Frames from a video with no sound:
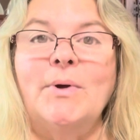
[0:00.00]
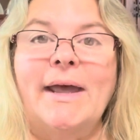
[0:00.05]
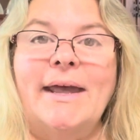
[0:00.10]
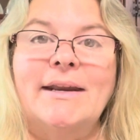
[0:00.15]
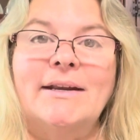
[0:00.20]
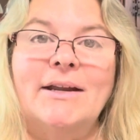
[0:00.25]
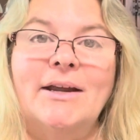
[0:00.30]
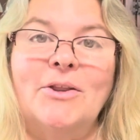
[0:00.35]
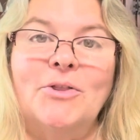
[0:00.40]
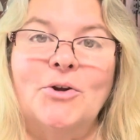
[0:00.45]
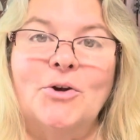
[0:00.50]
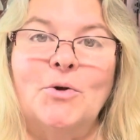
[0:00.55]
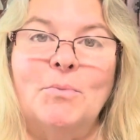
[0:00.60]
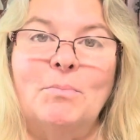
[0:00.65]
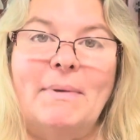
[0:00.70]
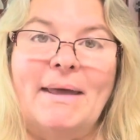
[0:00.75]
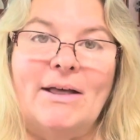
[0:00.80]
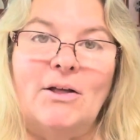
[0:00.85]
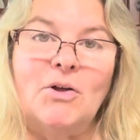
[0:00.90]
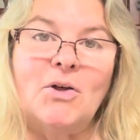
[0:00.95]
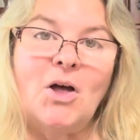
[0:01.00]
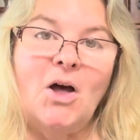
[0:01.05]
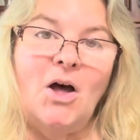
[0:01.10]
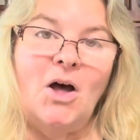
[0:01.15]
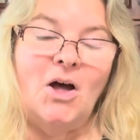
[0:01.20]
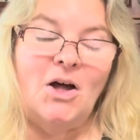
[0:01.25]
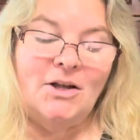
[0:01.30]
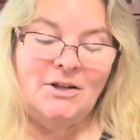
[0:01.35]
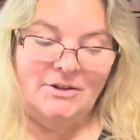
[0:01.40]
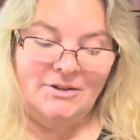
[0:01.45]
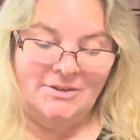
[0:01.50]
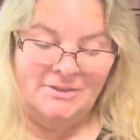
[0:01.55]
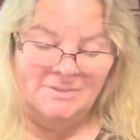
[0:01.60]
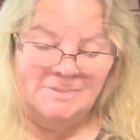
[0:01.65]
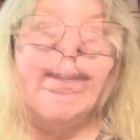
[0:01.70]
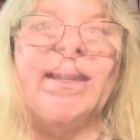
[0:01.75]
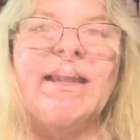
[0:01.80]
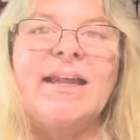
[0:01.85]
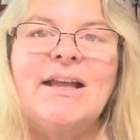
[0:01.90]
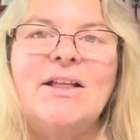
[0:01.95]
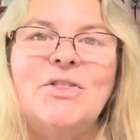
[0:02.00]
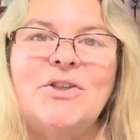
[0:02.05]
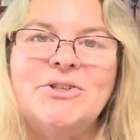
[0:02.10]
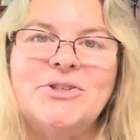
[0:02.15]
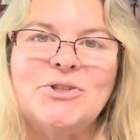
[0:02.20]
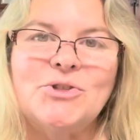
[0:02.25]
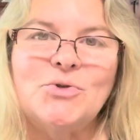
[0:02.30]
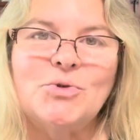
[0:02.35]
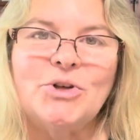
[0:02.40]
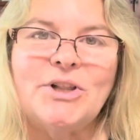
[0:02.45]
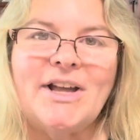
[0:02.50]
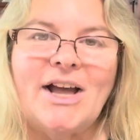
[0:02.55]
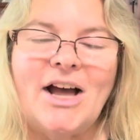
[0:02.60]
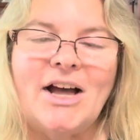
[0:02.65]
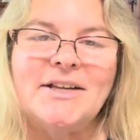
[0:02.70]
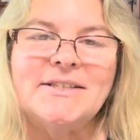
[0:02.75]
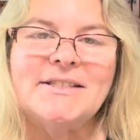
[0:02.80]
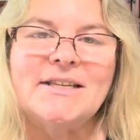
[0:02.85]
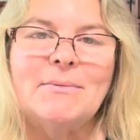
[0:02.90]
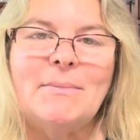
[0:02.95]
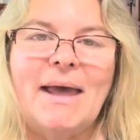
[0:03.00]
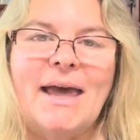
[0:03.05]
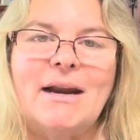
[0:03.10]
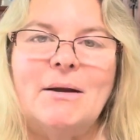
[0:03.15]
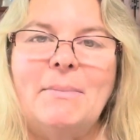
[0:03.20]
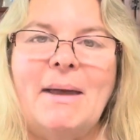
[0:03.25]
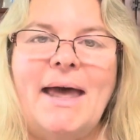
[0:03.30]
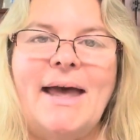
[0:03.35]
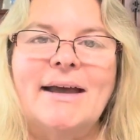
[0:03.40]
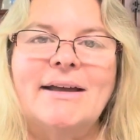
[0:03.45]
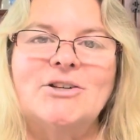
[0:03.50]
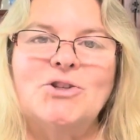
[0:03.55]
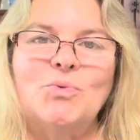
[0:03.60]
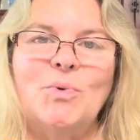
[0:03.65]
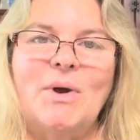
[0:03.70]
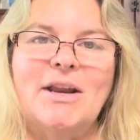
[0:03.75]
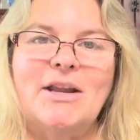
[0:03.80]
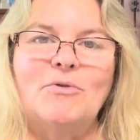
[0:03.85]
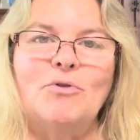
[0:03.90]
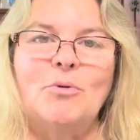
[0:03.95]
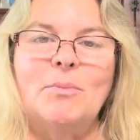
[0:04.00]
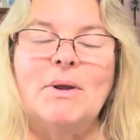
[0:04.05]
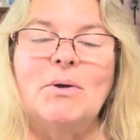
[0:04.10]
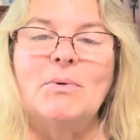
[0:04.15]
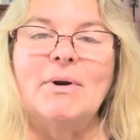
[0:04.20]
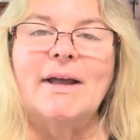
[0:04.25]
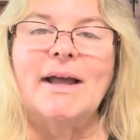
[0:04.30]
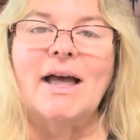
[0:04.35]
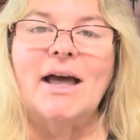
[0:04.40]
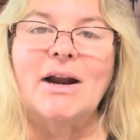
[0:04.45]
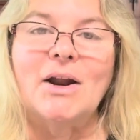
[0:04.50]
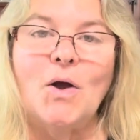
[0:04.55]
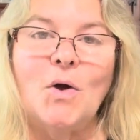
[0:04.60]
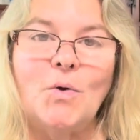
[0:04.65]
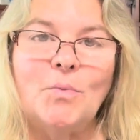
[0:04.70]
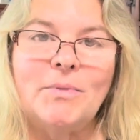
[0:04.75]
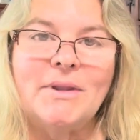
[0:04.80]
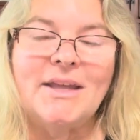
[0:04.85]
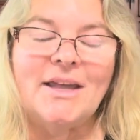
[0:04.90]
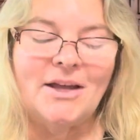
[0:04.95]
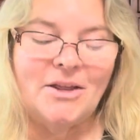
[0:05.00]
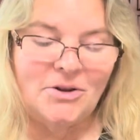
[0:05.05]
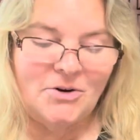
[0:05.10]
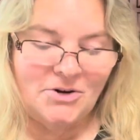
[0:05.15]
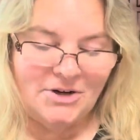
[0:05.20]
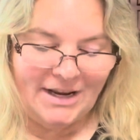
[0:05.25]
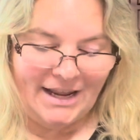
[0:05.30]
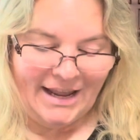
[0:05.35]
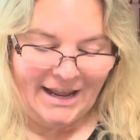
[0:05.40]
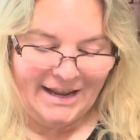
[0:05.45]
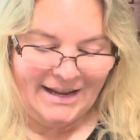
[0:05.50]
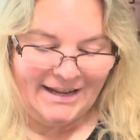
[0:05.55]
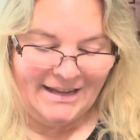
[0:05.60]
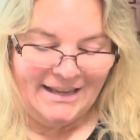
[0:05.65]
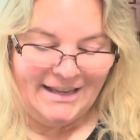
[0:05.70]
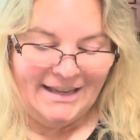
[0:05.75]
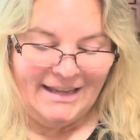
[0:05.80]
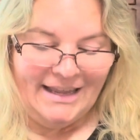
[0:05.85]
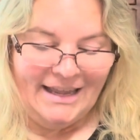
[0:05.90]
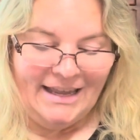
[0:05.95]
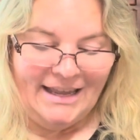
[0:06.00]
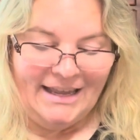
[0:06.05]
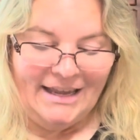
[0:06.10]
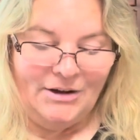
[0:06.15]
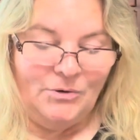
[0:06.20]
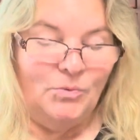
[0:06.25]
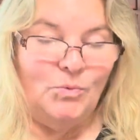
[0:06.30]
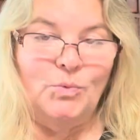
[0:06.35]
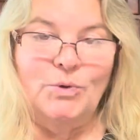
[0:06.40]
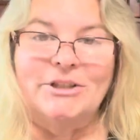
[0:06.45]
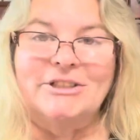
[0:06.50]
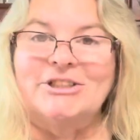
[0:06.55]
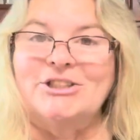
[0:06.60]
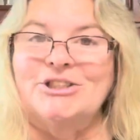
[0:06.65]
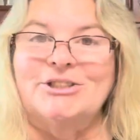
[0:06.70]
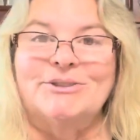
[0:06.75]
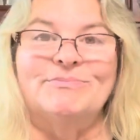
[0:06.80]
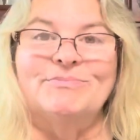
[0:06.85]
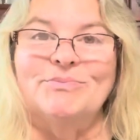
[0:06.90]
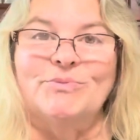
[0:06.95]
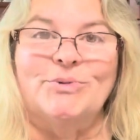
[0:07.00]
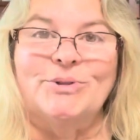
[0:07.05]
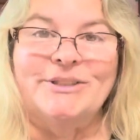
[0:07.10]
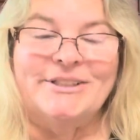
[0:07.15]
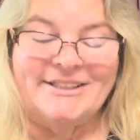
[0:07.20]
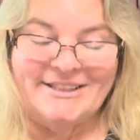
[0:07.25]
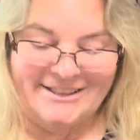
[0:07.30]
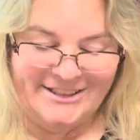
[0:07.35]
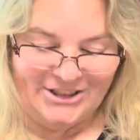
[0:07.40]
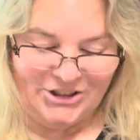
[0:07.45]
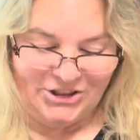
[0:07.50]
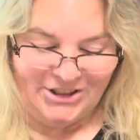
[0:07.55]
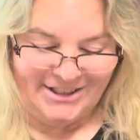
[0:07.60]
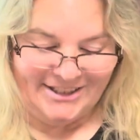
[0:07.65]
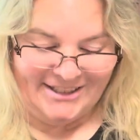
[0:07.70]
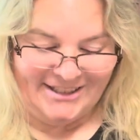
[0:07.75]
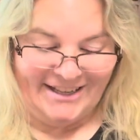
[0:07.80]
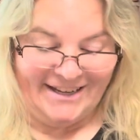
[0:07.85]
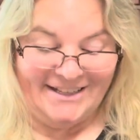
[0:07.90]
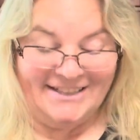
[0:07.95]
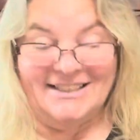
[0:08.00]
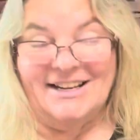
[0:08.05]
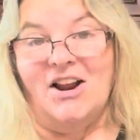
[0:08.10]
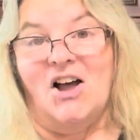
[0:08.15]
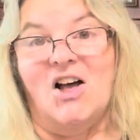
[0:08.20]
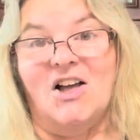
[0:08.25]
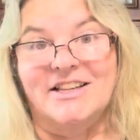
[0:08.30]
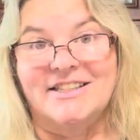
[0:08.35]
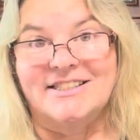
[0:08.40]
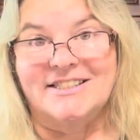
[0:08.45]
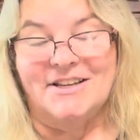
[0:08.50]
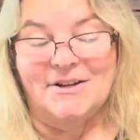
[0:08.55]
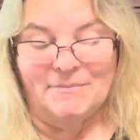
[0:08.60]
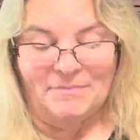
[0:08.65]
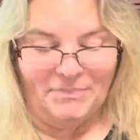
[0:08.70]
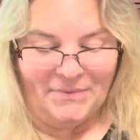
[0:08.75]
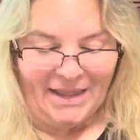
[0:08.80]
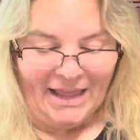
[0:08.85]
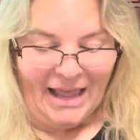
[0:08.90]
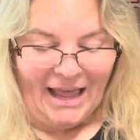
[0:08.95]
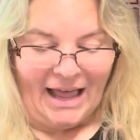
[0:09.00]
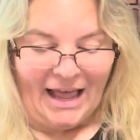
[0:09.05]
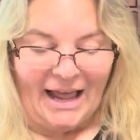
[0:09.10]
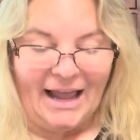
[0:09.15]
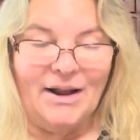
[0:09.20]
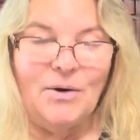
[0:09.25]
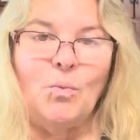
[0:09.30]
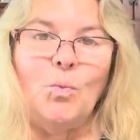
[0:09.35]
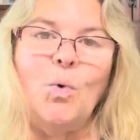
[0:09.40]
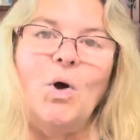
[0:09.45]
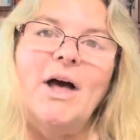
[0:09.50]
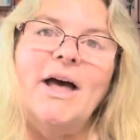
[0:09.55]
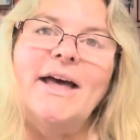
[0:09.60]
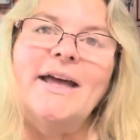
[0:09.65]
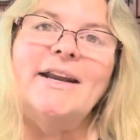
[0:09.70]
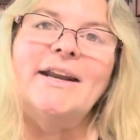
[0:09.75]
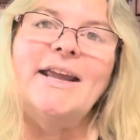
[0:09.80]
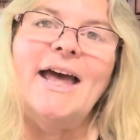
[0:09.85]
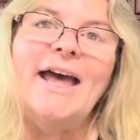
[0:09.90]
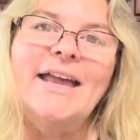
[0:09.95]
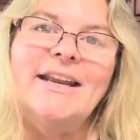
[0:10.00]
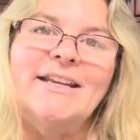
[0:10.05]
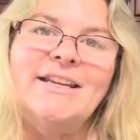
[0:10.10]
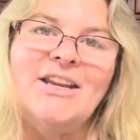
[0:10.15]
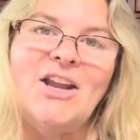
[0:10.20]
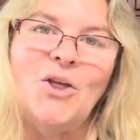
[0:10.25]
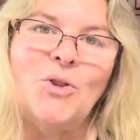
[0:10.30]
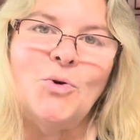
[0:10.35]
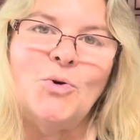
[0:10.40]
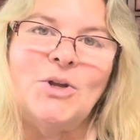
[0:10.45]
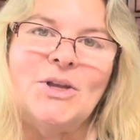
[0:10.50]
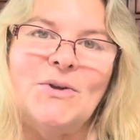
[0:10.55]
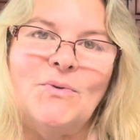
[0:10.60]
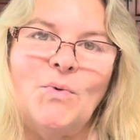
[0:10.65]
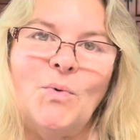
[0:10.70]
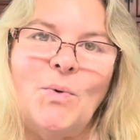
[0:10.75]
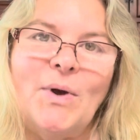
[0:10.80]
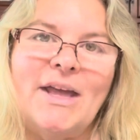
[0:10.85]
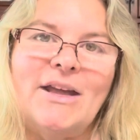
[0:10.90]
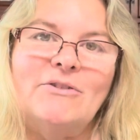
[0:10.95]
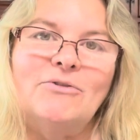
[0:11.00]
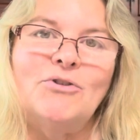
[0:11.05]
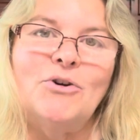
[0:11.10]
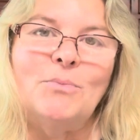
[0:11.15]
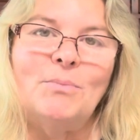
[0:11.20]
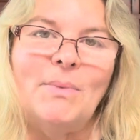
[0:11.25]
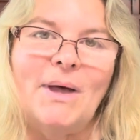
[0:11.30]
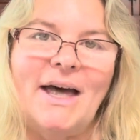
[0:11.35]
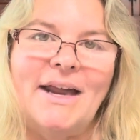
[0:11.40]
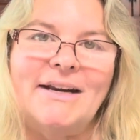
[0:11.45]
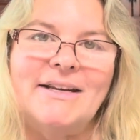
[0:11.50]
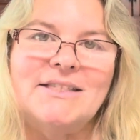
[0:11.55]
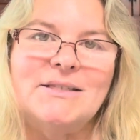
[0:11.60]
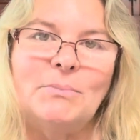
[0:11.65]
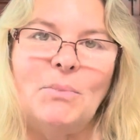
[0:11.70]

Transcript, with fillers: another mail call. This is really awesome. I had a package waiting for me when I got home the other day, which was just, like I said, awesome. I won another giveaway from Bonnie's